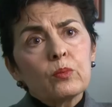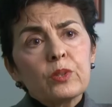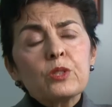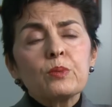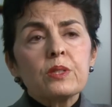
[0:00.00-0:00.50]

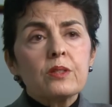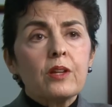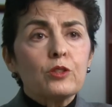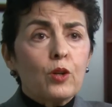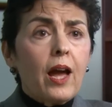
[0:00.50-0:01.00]
Richmond is
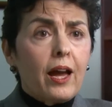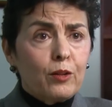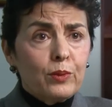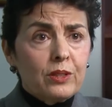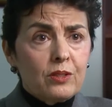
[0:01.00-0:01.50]
on
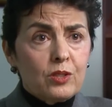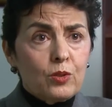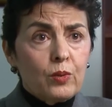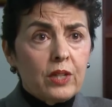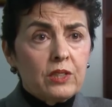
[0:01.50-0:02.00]
track with its
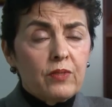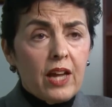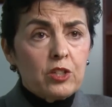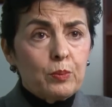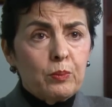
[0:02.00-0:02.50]
corrective
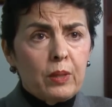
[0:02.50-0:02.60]
action